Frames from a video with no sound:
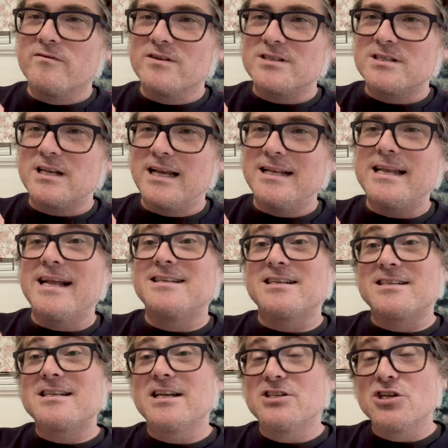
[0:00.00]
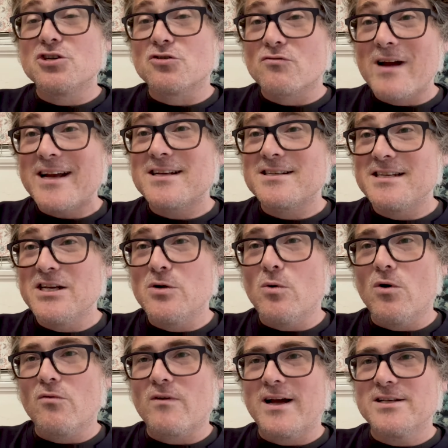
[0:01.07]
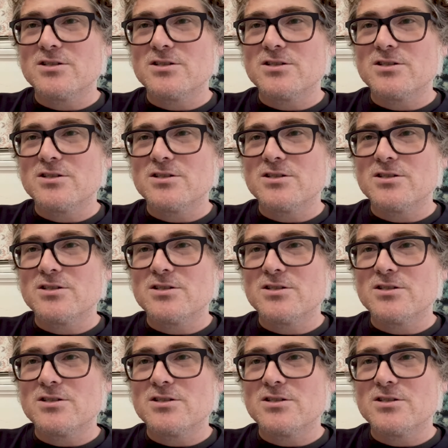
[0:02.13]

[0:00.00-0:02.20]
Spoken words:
it's a direct sequel, right?